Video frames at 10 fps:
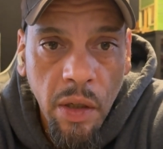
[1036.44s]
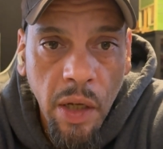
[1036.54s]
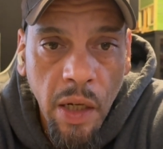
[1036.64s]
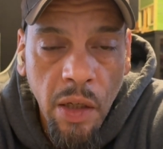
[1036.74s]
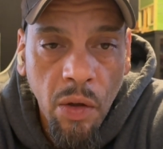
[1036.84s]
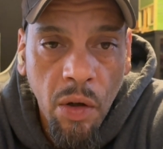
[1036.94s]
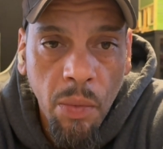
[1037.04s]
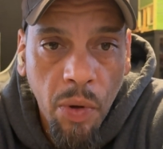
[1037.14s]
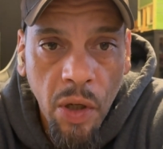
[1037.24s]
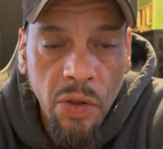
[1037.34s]
any long
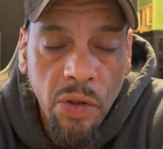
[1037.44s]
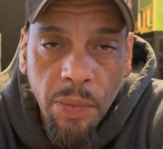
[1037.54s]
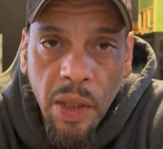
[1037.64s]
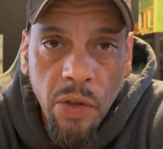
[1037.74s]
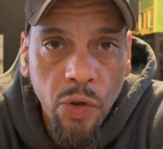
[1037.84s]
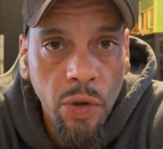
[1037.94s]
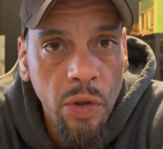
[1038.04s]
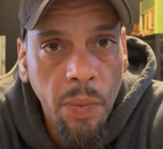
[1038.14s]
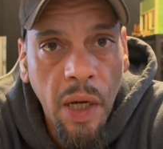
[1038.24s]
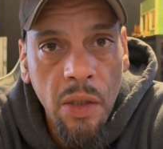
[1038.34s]
pauses to make it as short as
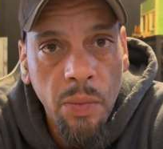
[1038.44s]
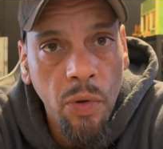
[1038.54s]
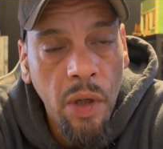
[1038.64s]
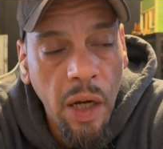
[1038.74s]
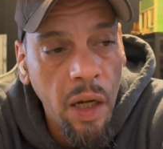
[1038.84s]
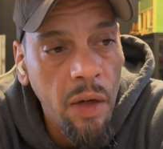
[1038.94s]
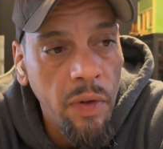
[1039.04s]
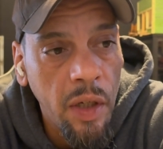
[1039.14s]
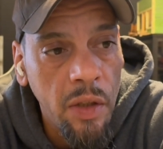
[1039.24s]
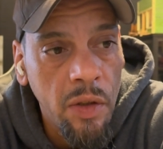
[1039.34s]
possible. I have
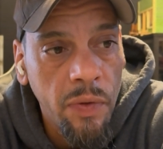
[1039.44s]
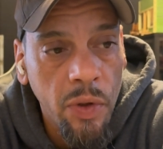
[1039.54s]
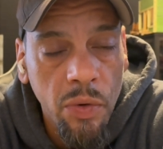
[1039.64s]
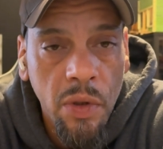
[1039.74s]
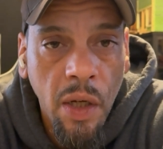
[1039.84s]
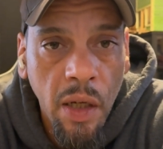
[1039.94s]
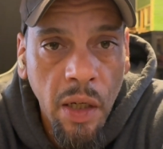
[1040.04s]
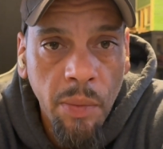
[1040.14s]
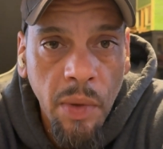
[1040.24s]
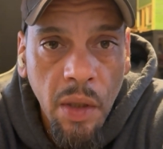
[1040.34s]
a difficult
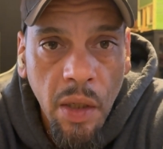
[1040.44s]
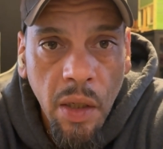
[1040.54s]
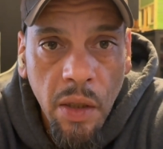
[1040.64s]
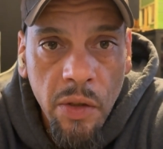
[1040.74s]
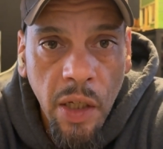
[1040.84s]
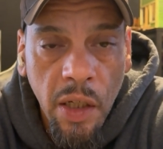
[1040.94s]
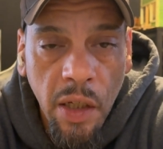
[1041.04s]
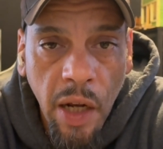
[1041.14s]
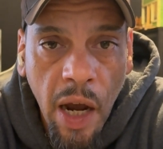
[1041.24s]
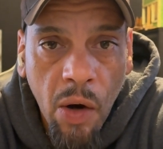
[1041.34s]
time taking
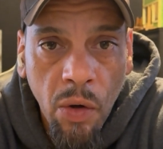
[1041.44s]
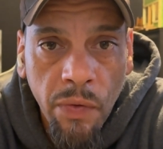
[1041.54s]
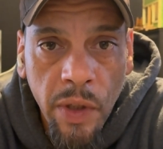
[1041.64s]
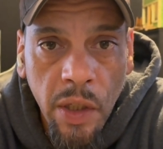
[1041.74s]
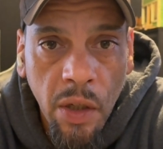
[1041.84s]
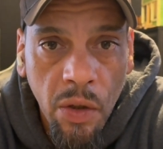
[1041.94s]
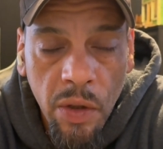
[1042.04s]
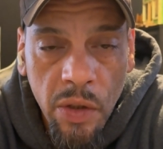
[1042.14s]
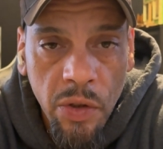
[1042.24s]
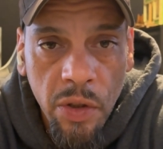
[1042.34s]
an hour video
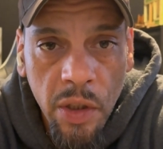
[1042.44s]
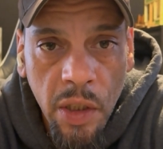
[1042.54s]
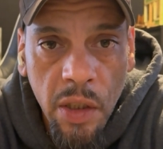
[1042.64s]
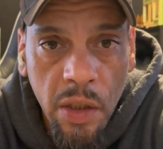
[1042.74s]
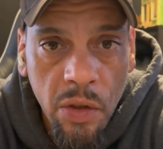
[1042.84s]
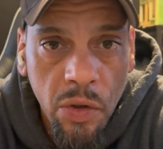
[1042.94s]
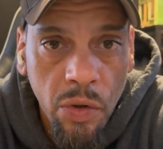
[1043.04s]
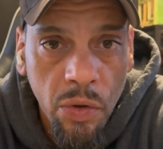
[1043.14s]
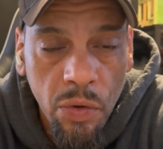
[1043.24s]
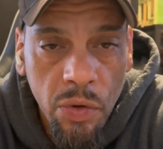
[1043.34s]
and turning it
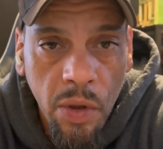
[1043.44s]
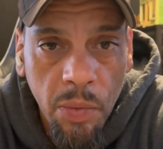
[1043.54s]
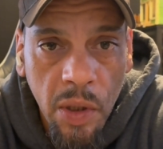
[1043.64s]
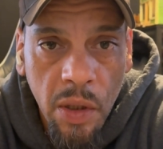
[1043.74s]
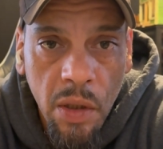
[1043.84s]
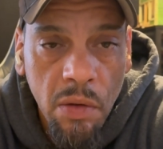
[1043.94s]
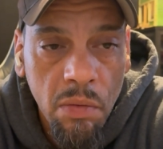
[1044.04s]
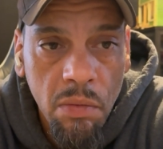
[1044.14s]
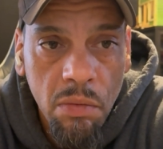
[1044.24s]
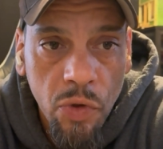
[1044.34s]
into something
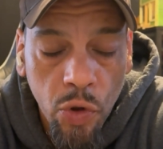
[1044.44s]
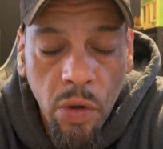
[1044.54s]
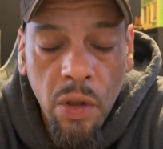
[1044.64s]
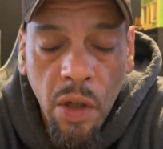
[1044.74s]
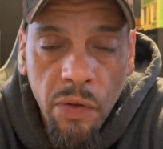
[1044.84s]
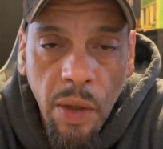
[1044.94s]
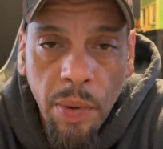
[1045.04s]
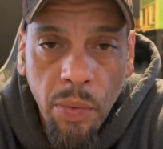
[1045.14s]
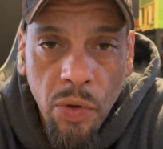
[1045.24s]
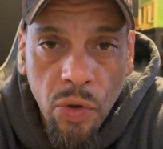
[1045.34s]
short enough that
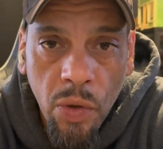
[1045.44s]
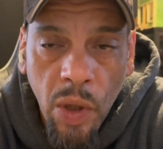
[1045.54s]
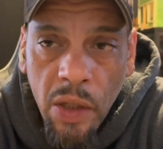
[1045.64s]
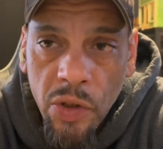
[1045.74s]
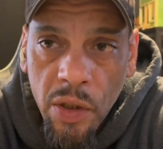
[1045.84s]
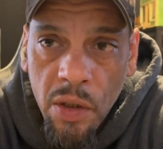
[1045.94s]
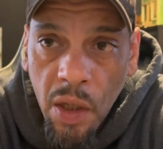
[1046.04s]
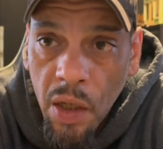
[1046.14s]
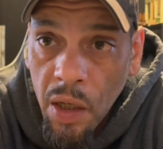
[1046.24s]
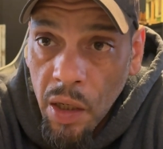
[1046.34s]
people enjoy watching.
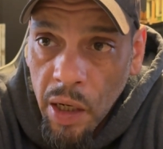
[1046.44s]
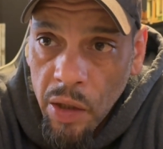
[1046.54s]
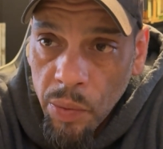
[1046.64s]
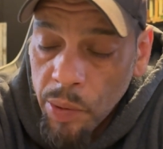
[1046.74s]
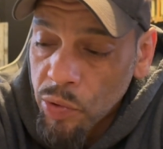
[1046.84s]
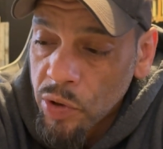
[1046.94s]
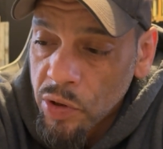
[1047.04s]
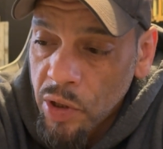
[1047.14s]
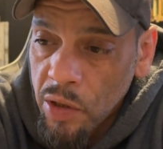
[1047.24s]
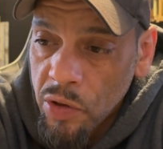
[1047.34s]
I know people's
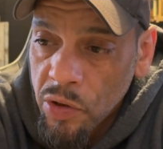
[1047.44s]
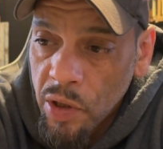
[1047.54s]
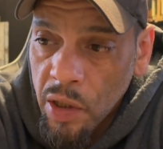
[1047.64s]
attention